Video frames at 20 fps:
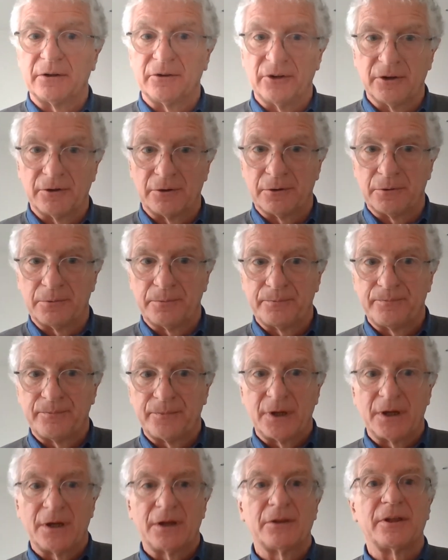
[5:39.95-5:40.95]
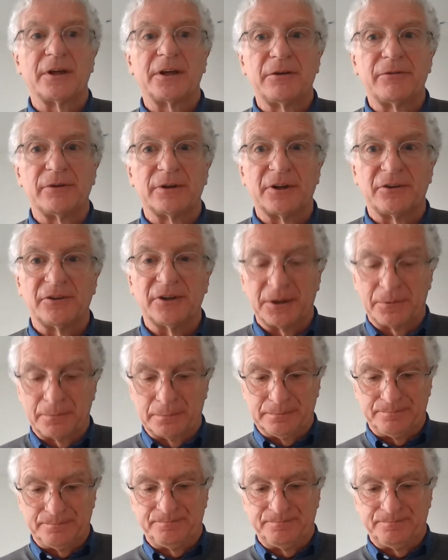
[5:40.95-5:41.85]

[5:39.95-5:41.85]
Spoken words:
zero. Thank you for listening.